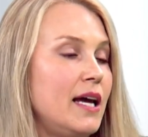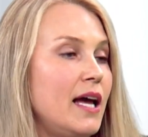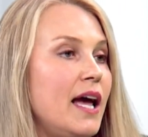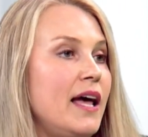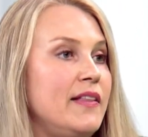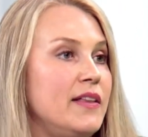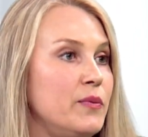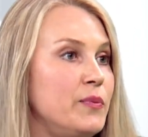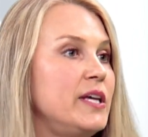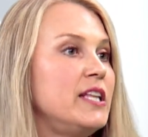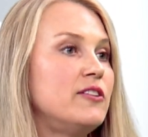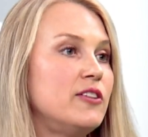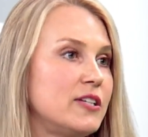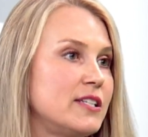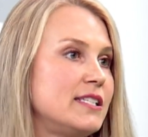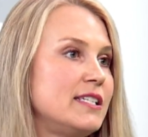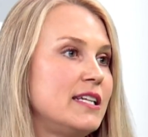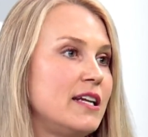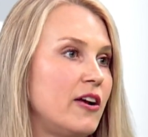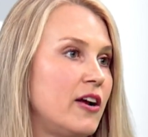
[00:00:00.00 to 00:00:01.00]
And then we
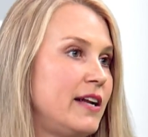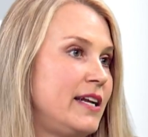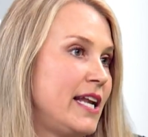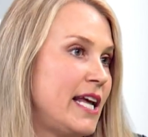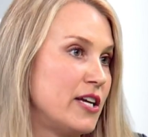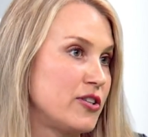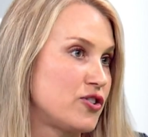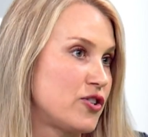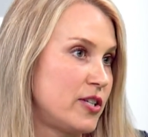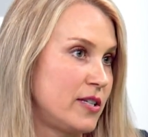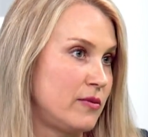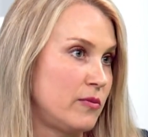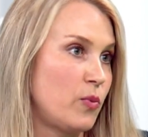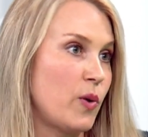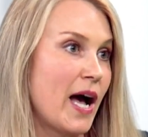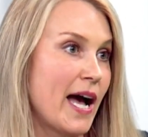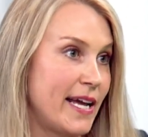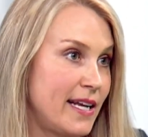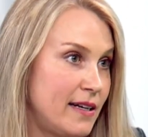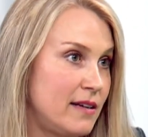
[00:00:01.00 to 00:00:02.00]
looked at
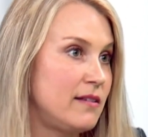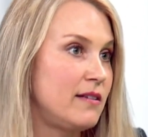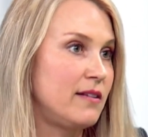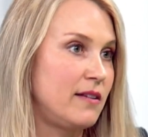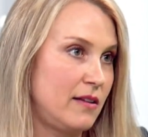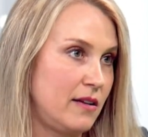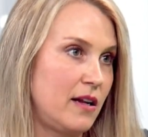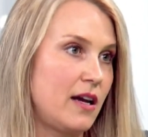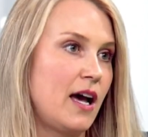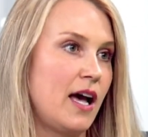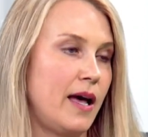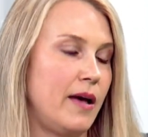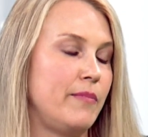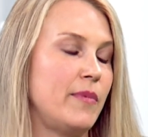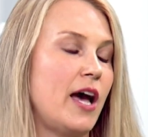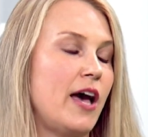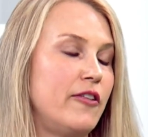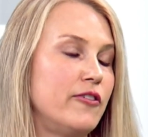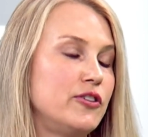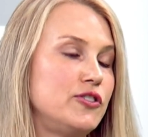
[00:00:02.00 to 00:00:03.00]
nationwide um,
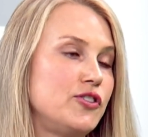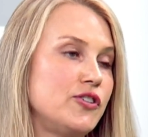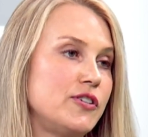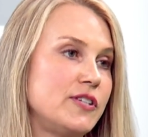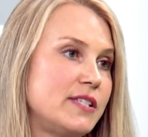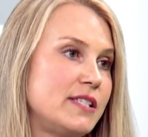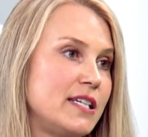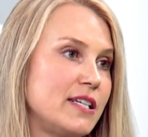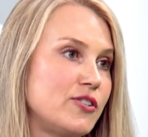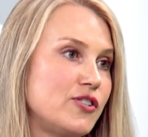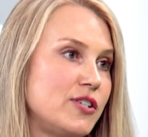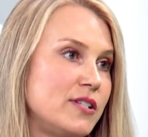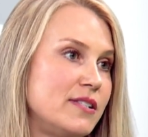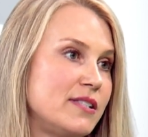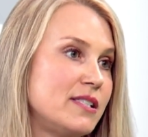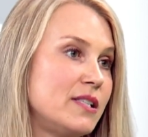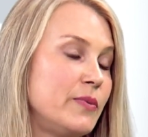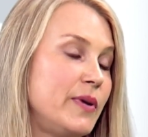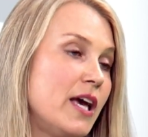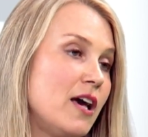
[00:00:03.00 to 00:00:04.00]
other jurisdictions.
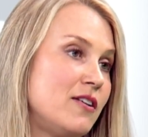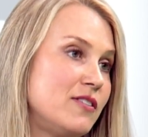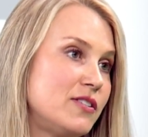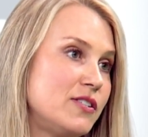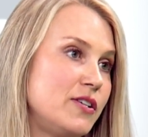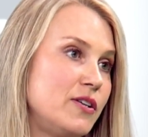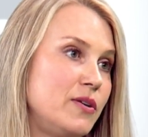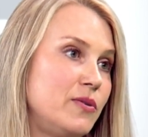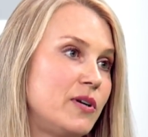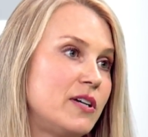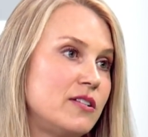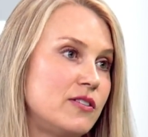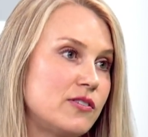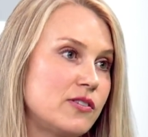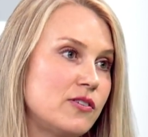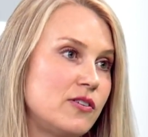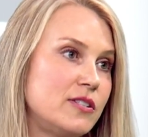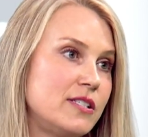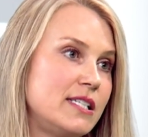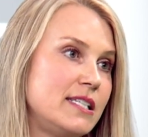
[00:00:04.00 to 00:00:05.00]
Then we also
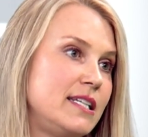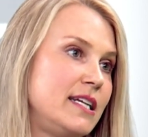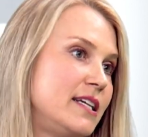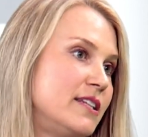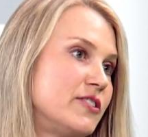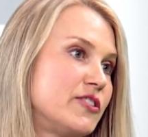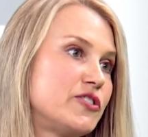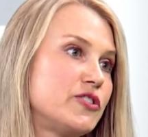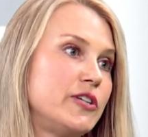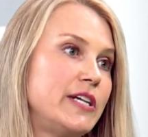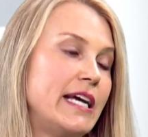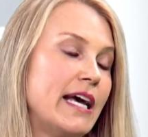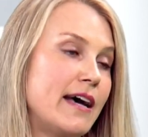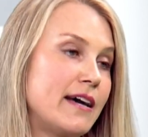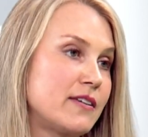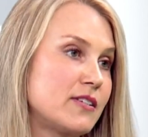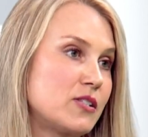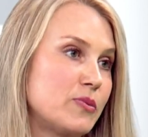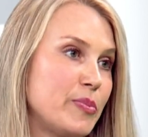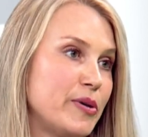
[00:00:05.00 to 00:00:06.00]
consulted industry
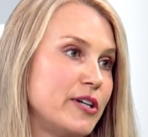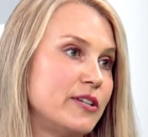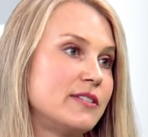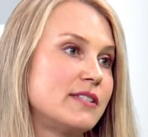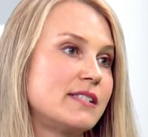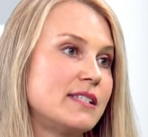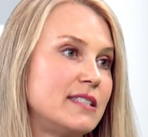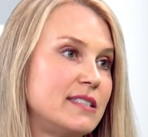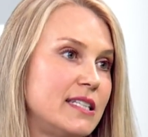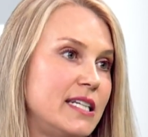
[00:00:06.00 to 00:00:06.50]
experts and